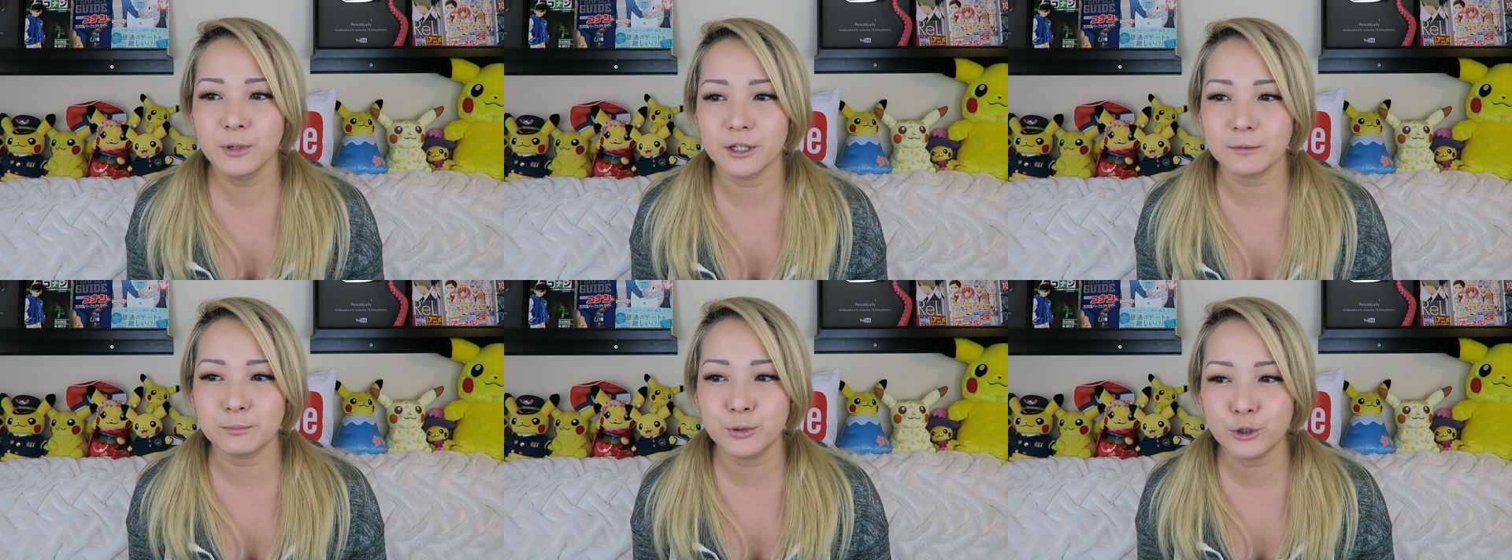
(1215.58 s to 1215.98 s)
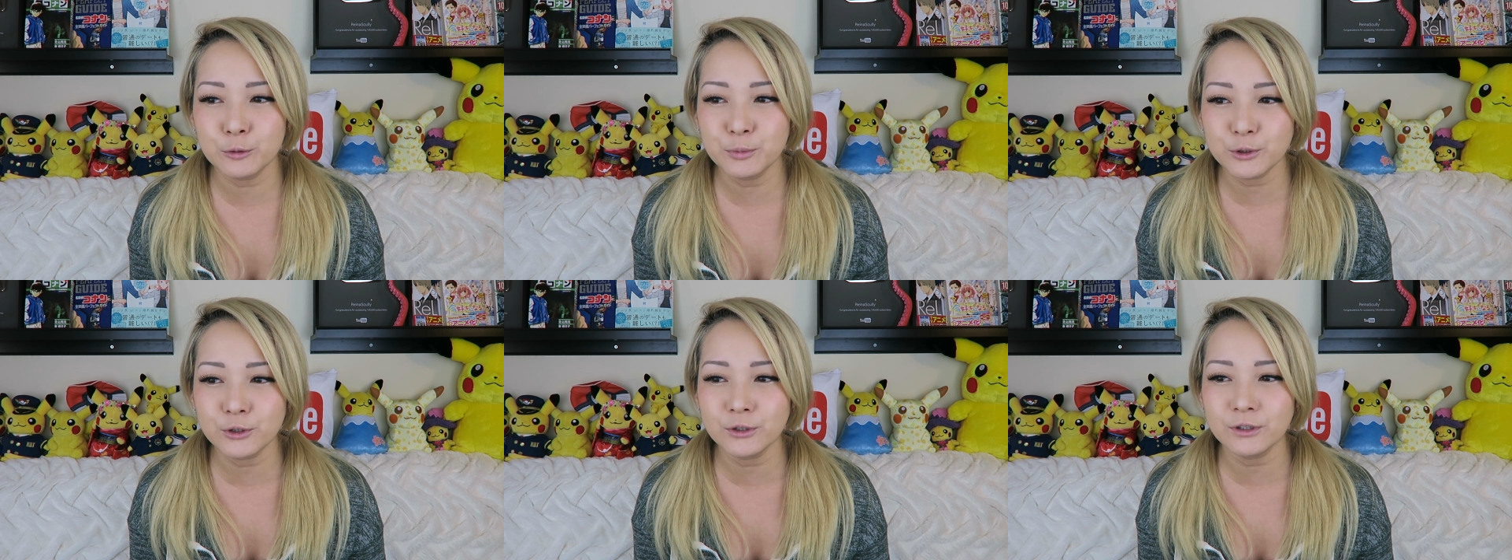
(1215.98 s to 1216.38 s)
but
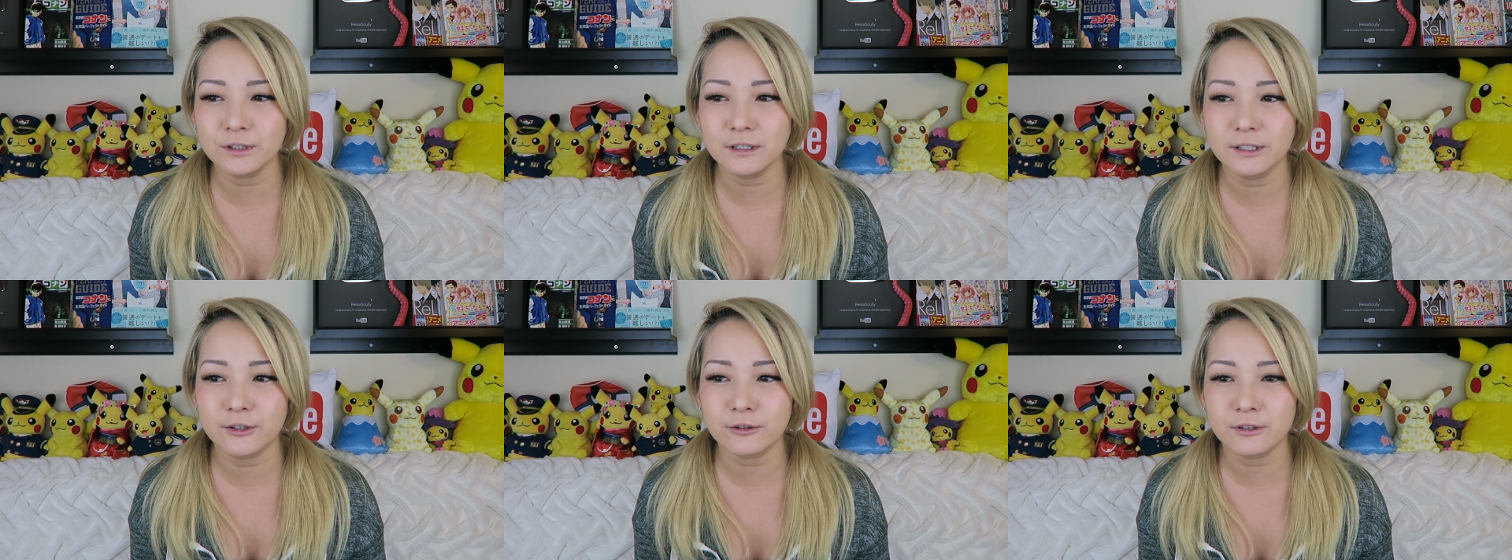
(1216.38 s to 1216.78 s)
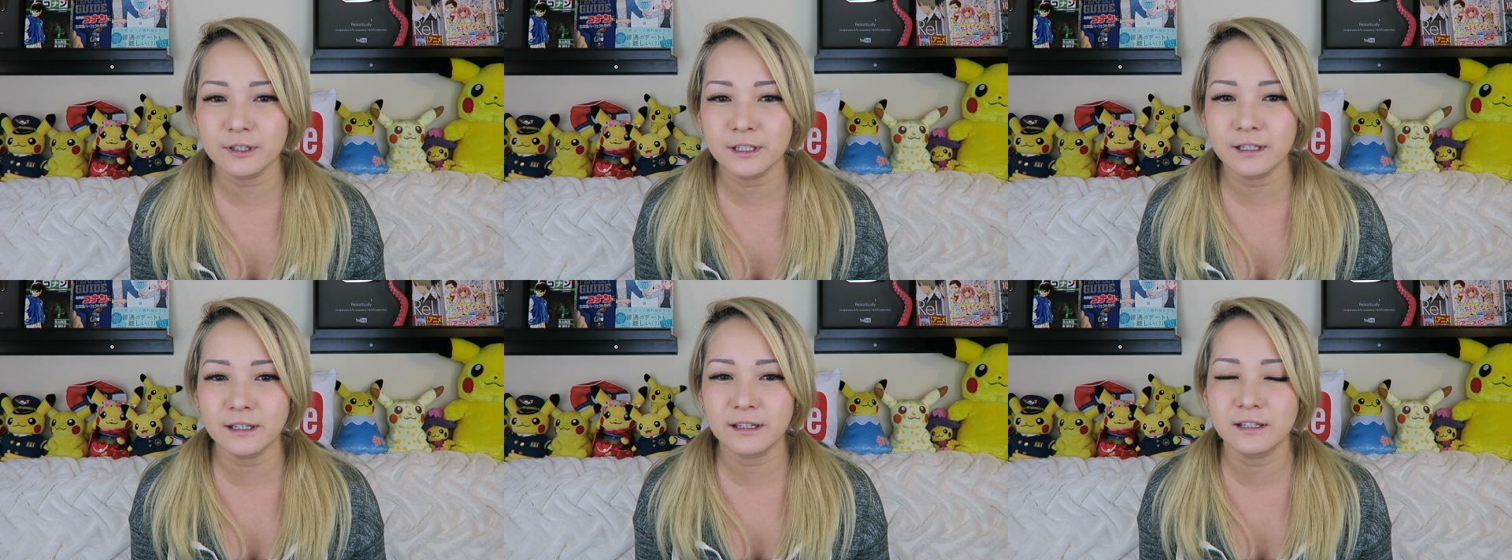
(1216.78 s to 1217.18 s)
Puku Puku
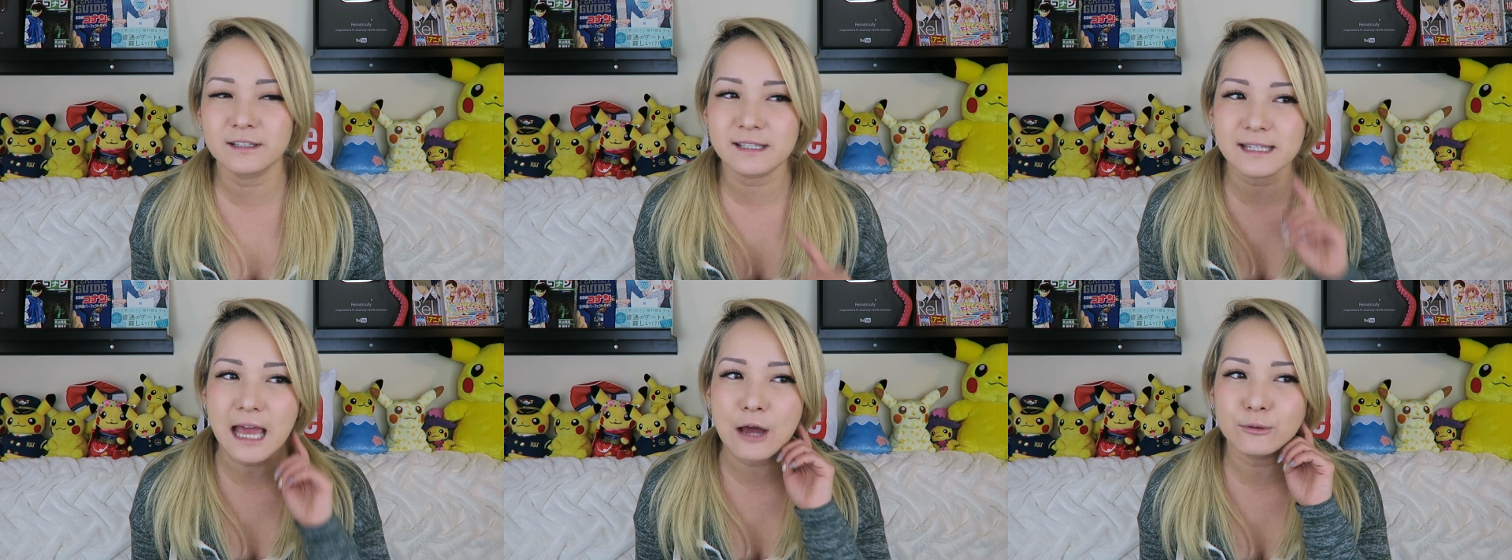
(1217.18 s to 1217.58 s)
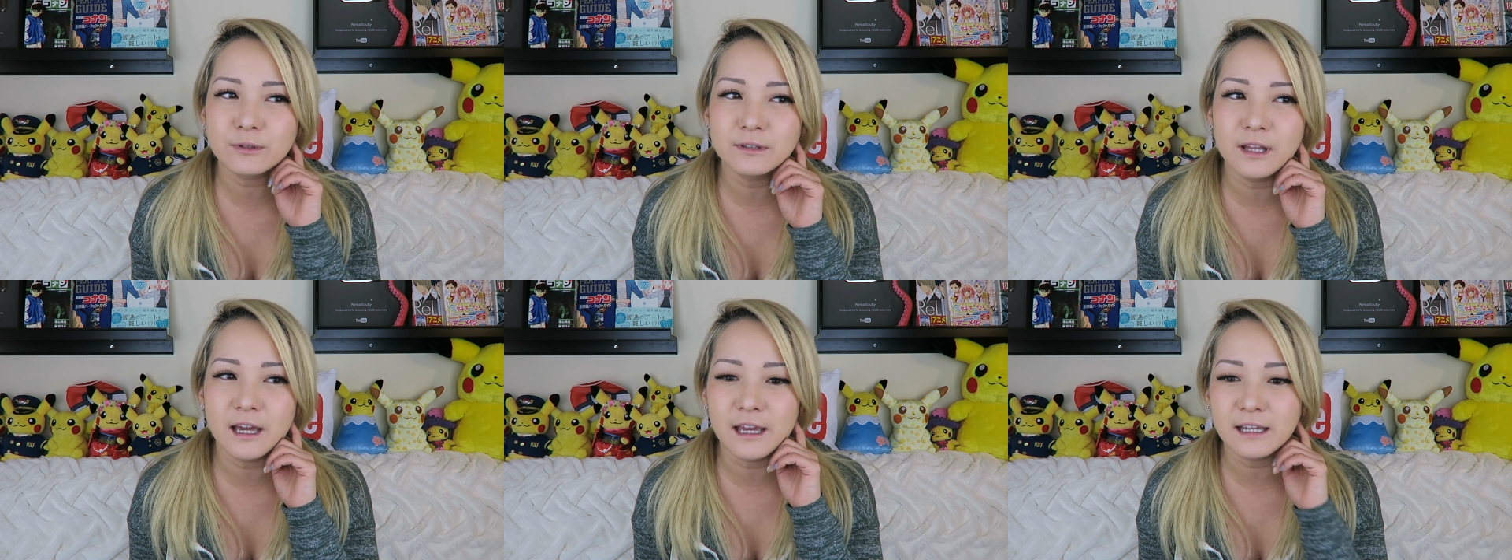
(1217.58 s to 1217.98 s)
literally can
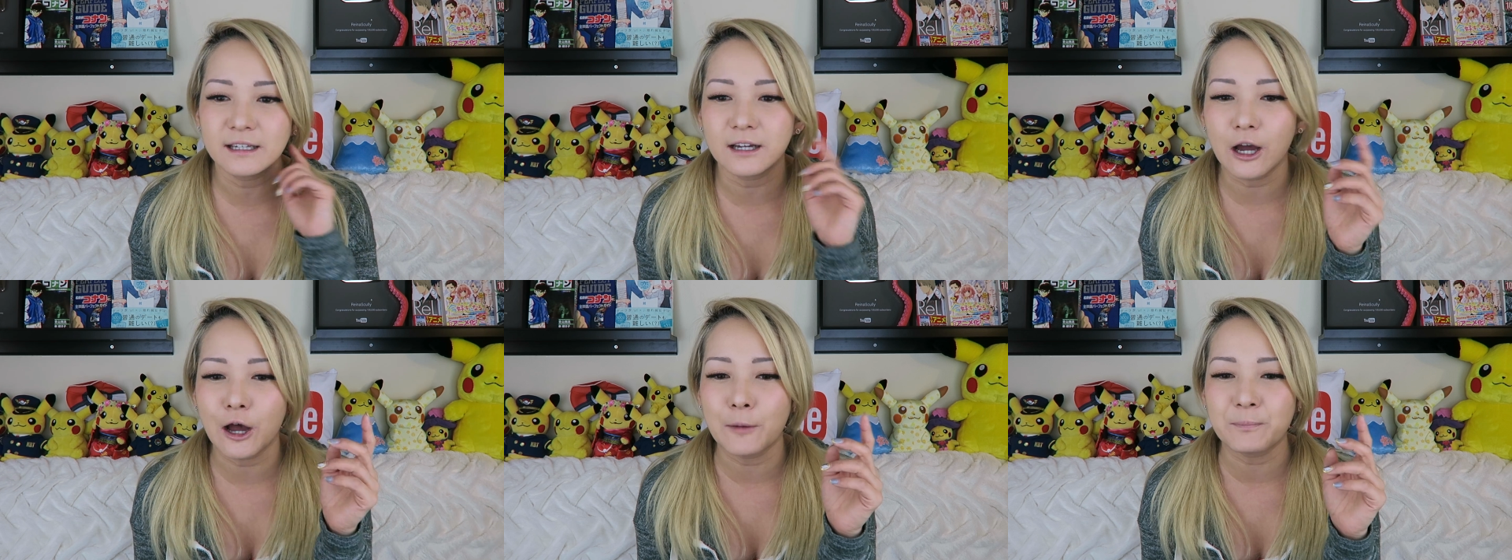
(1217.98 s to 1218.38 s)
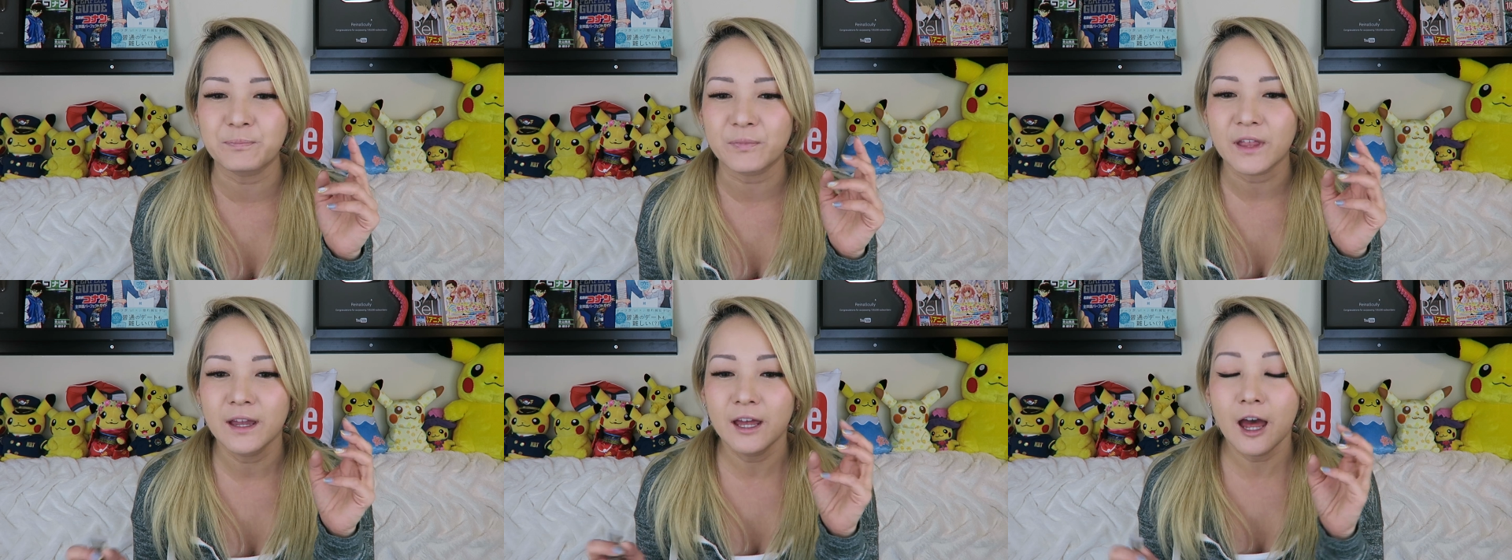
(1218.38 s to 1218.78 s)
sound like
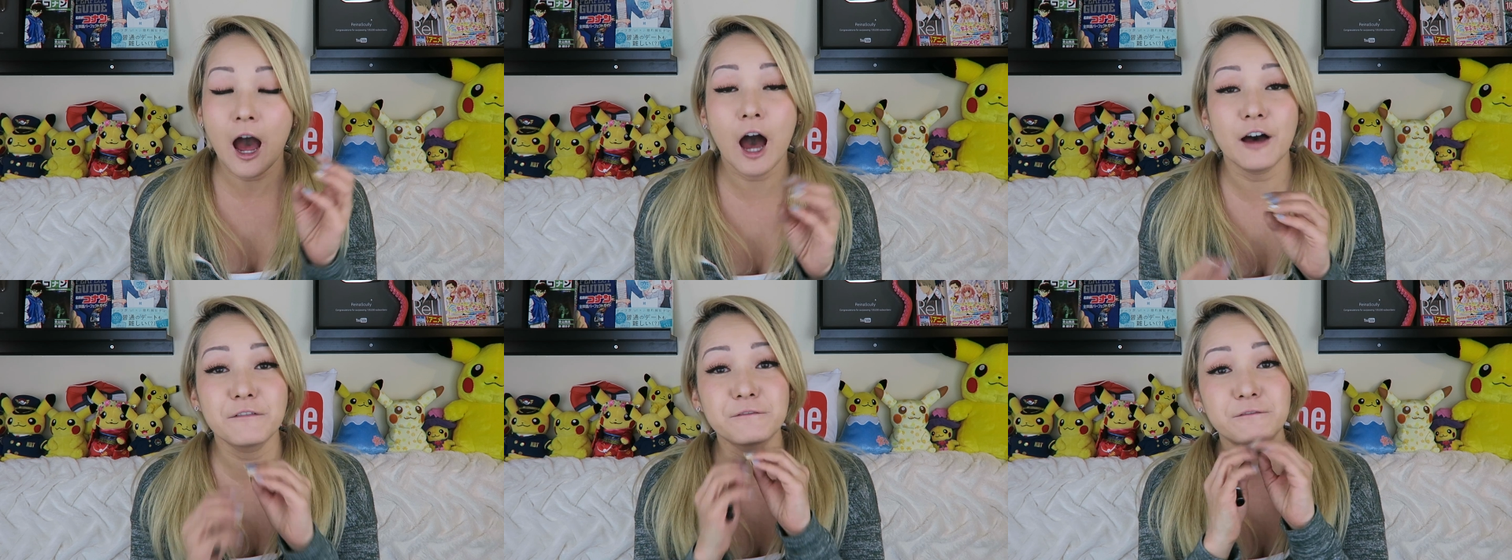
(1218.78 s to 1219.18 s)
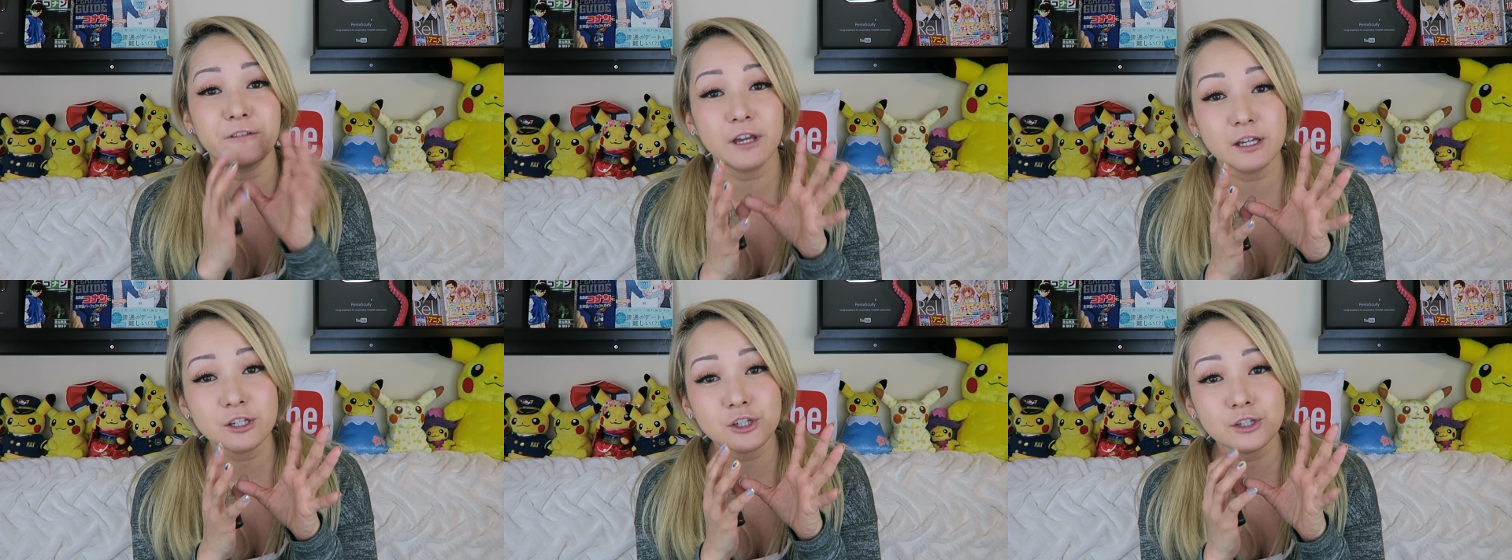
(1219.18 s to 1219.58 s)
a
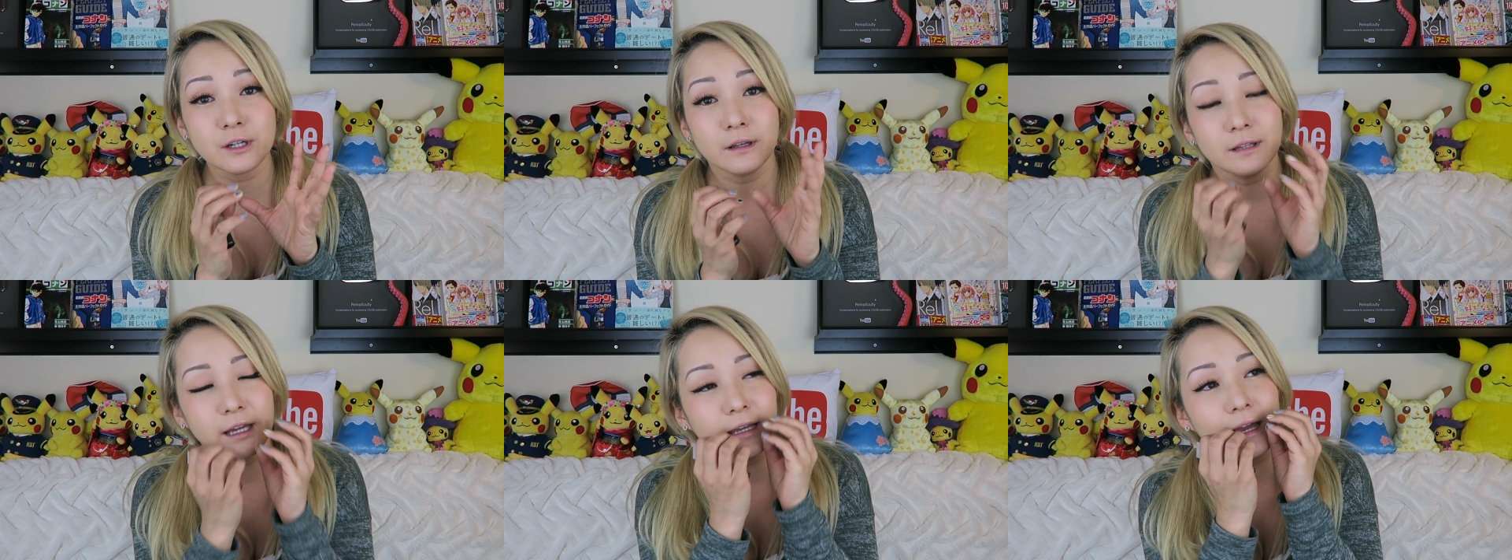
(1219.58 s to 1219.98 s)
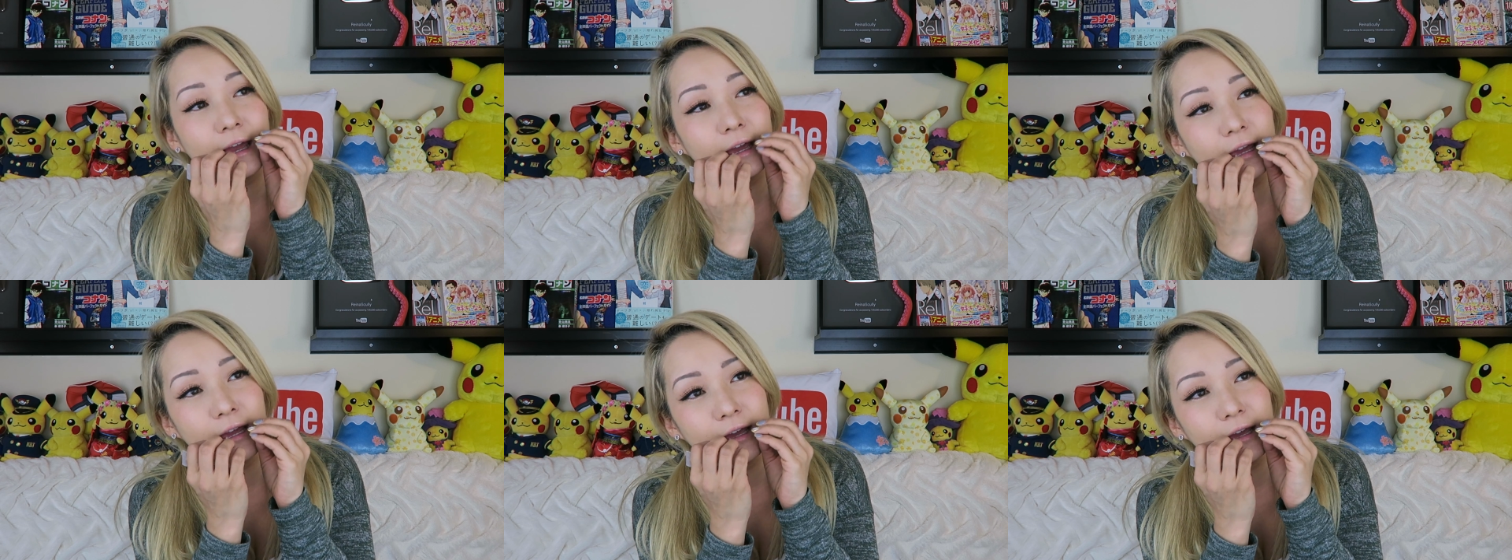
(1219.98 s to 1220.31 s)
fish, like